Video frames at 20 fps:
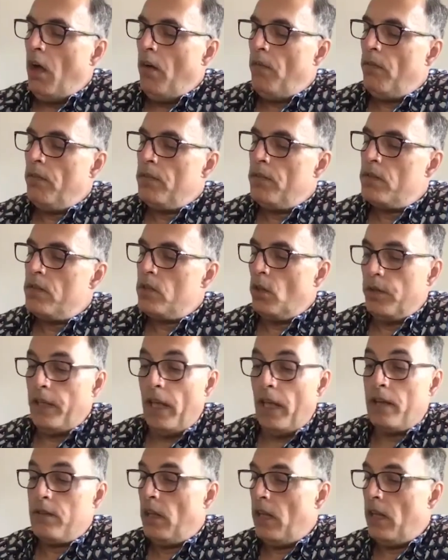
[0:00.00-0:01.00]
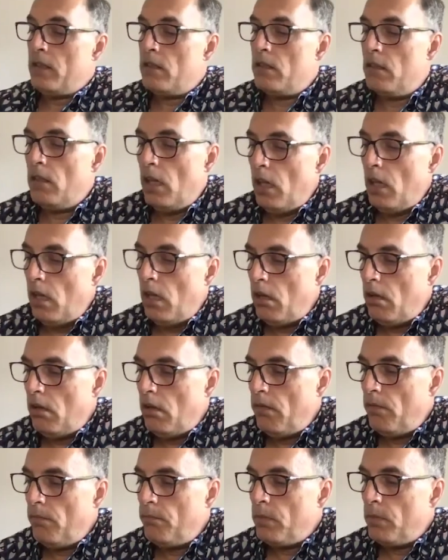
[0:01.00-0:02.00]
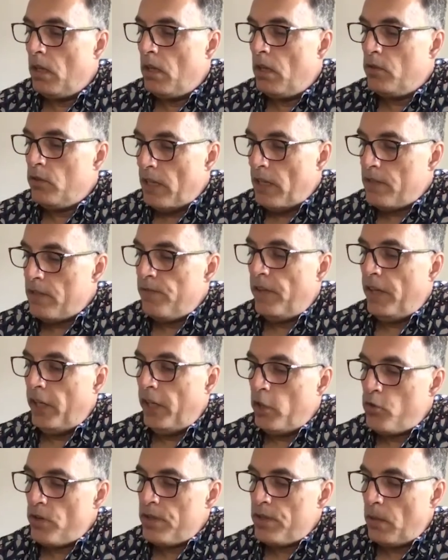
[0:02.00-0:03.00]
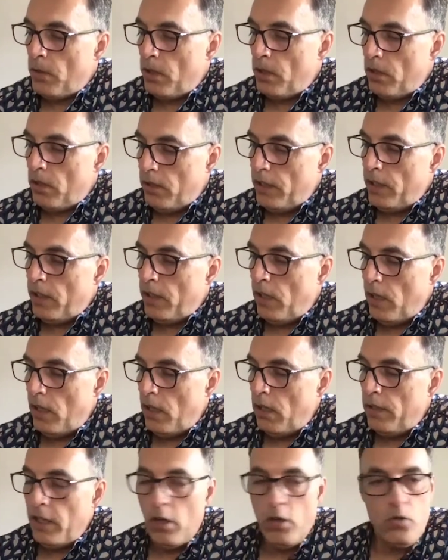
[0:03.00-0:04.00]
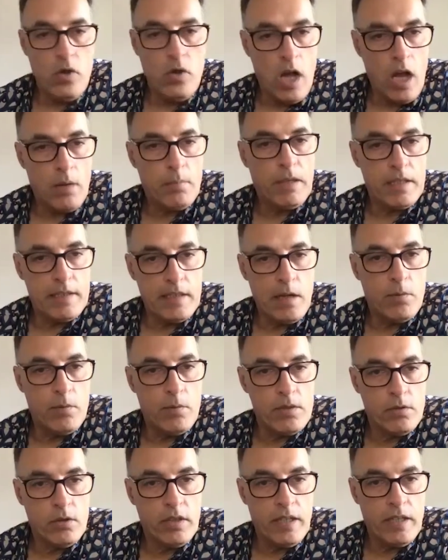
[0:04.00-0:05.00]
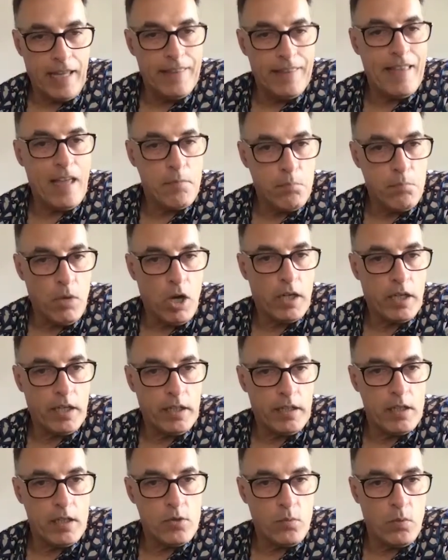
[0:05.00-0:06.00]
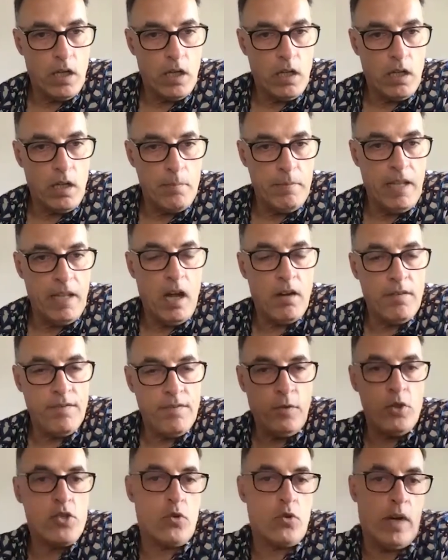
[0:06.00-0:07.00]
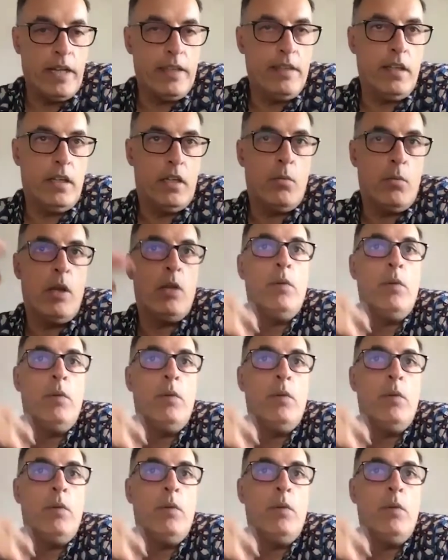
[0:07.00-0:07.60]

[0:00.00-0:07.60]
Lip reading: So that's, So that's very interesting about Little Rock, because I was looking at that market as well. I mean, our first criteria when we